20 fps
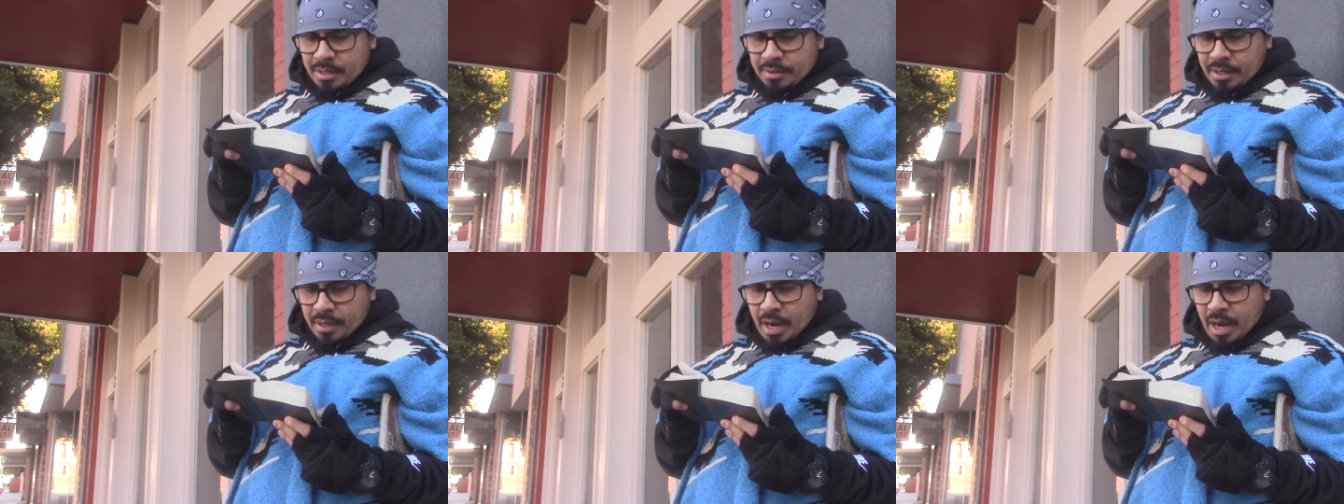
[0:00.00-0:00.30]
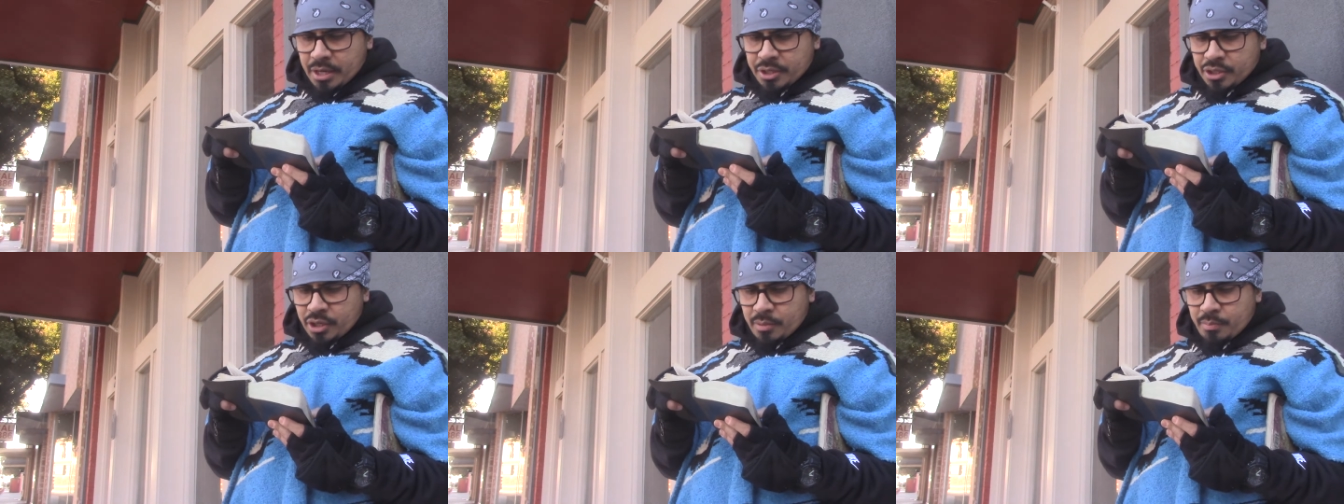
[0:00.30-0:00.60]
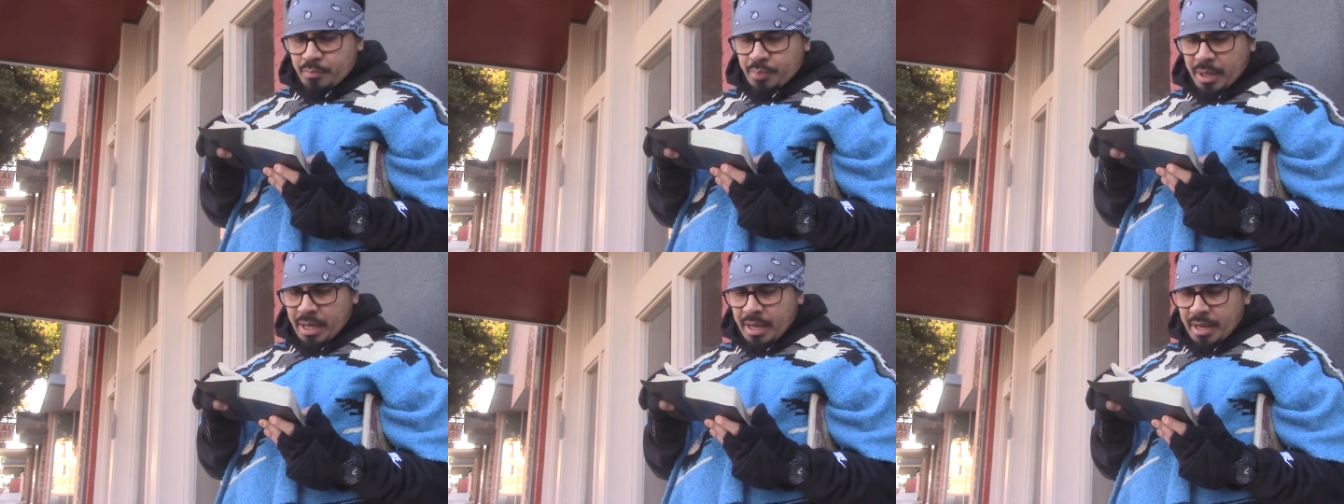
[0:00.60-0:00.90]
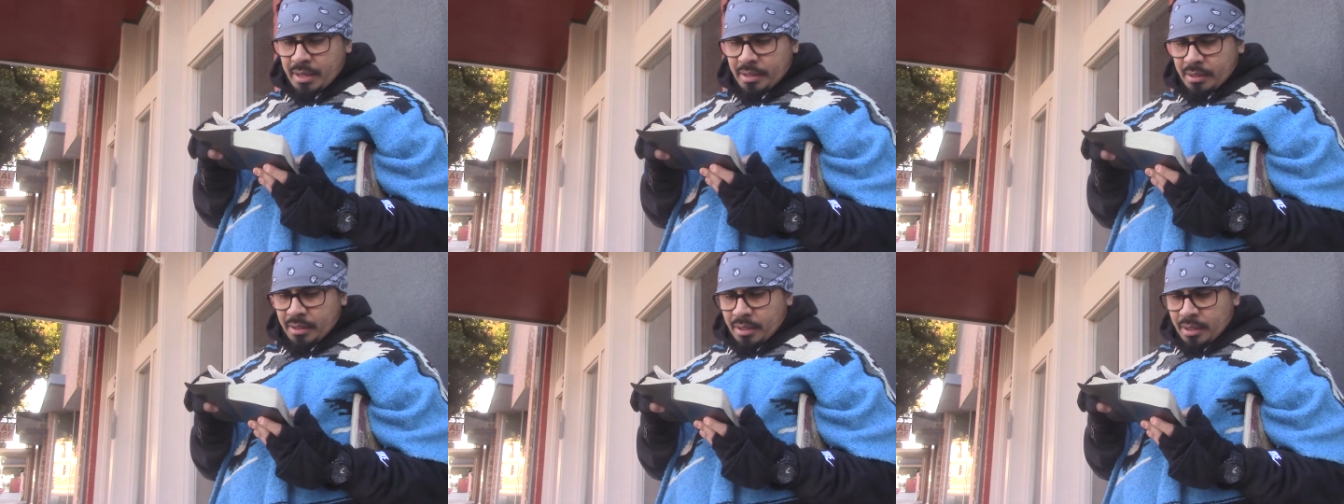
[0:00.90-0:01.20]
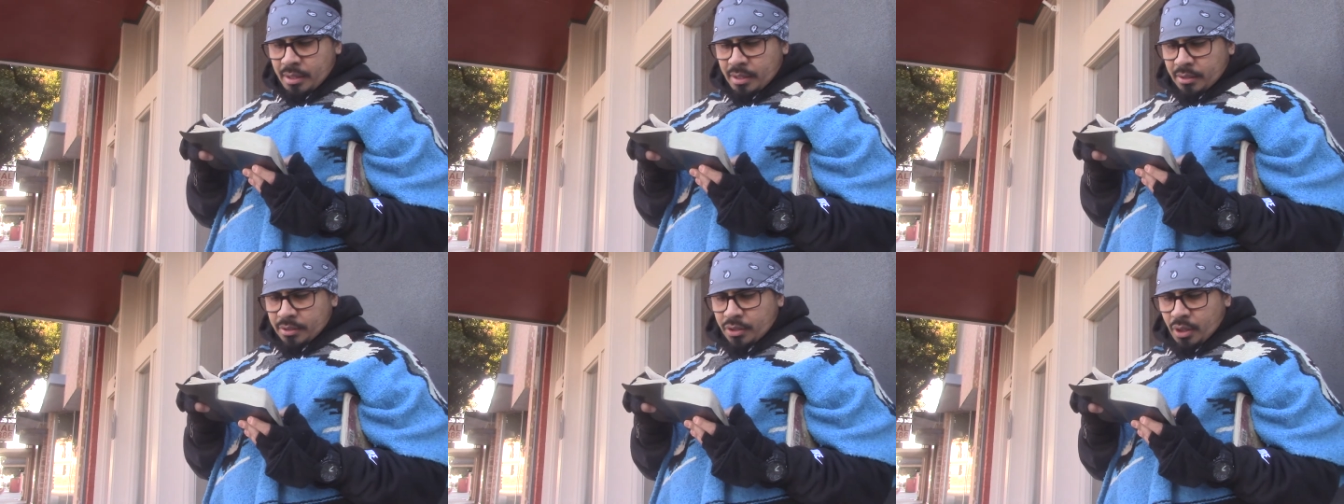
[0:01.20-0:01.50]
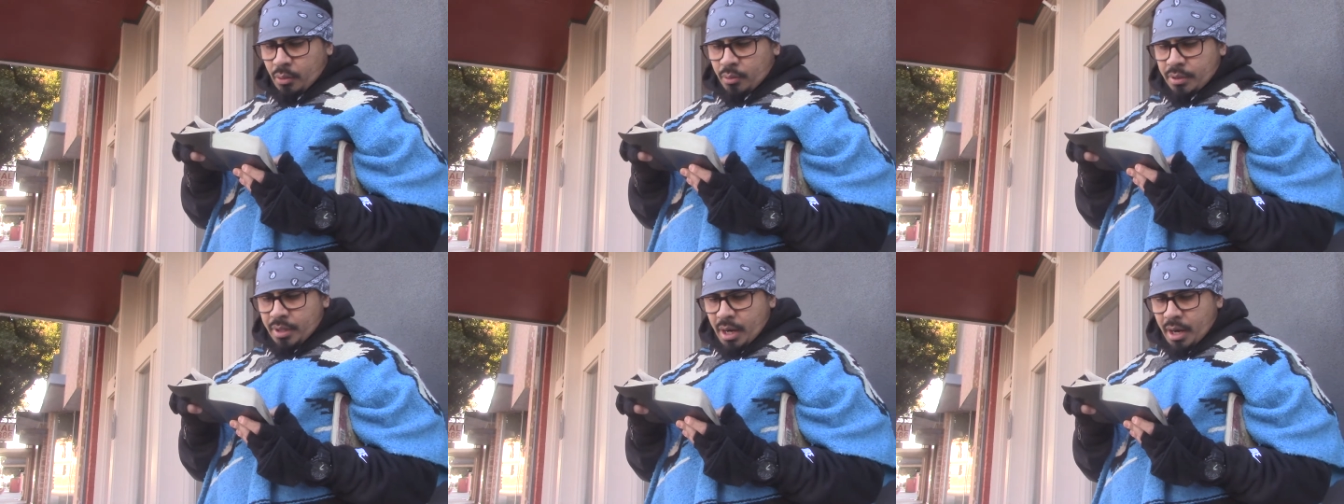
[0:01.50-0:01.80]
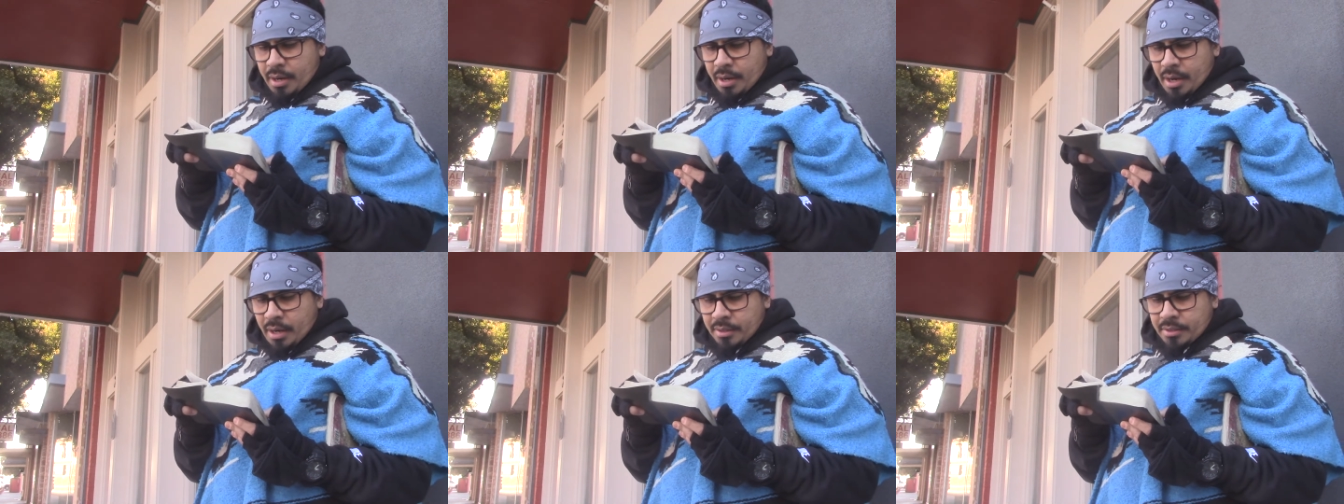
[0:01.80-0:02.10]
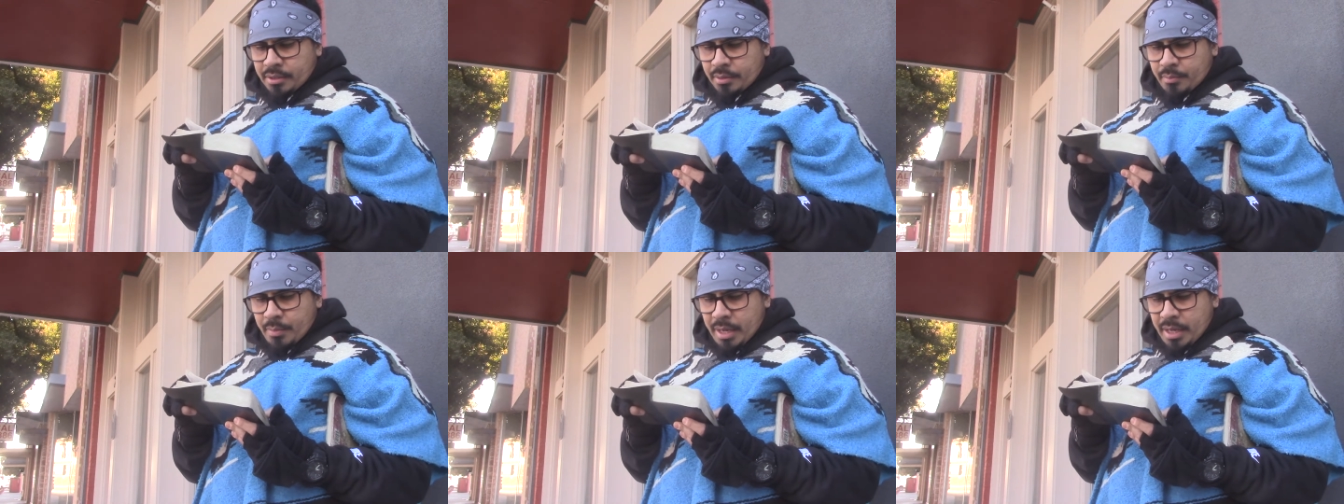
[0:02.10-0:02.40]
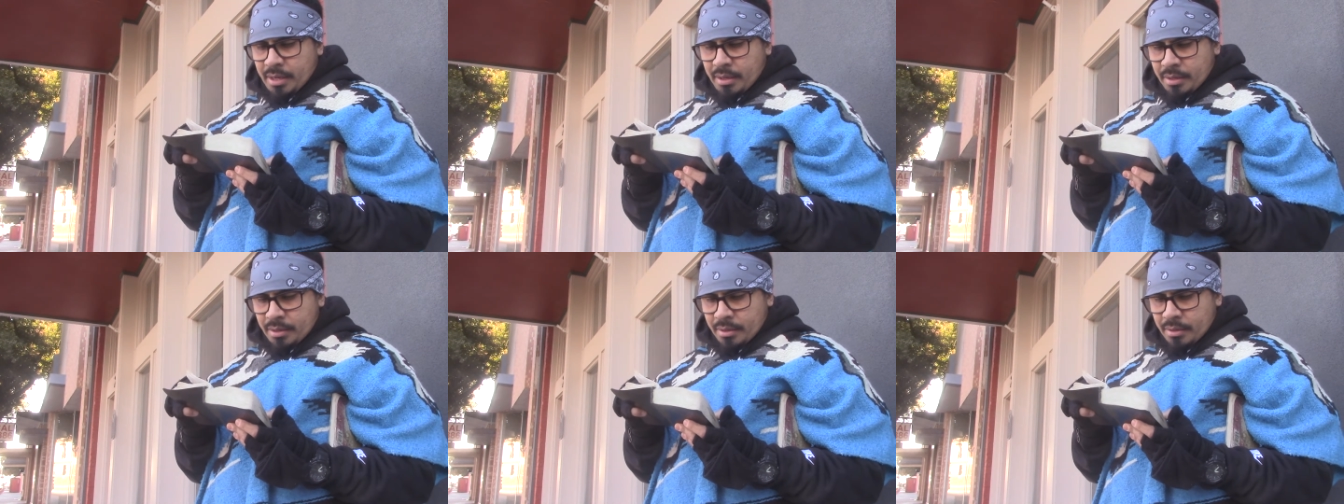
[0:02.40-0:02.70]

that I should be so done unto me.